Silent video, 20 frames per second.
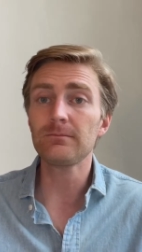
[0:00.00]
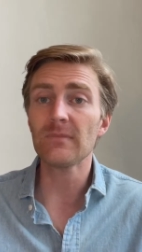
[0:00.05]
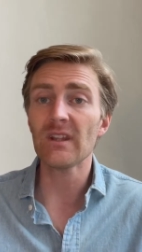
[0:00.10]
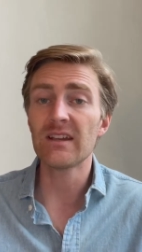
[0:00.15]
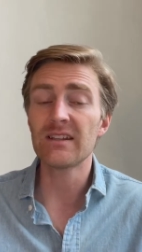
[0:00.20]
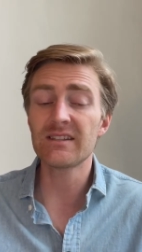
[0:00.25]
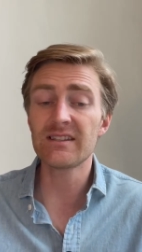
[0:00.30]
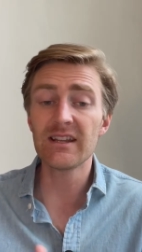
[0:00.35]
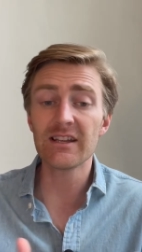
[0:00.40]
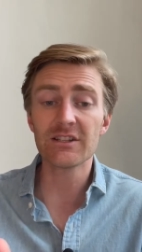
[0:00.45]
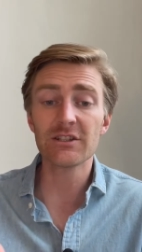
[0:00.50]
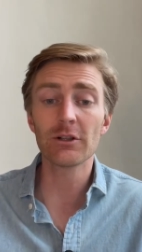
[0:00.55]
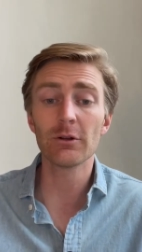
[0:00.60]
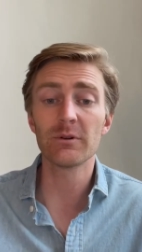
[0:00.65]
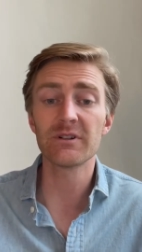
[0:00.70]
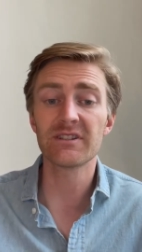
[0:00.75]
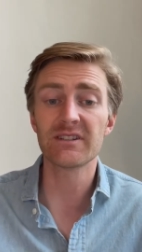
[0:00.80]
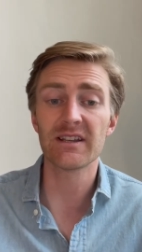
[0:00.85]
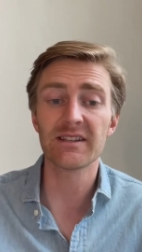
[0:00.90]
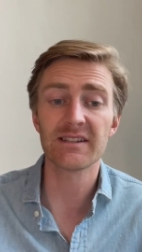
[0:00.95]
C.S.
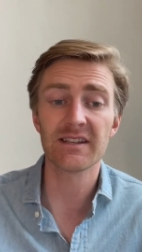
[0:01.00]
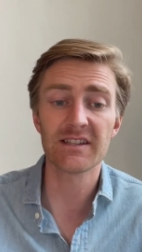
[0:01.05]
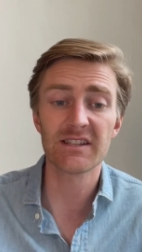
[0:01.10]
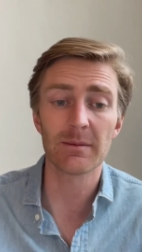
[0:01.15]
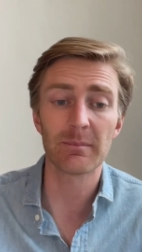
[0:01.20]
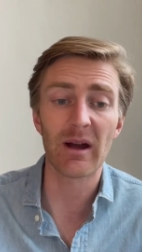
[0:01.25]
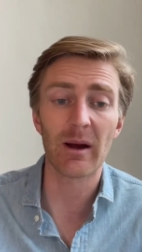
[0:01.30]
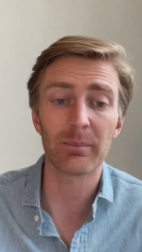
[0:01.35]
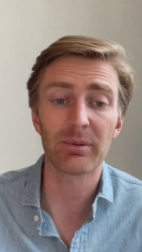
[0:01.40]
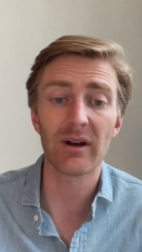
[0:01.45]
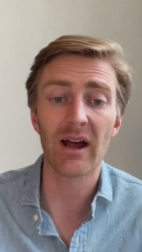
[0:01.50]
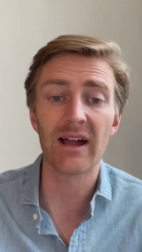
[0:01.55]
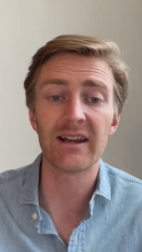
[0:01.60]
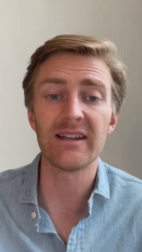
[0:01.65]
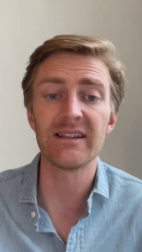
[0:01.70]
Lewis says this about pride.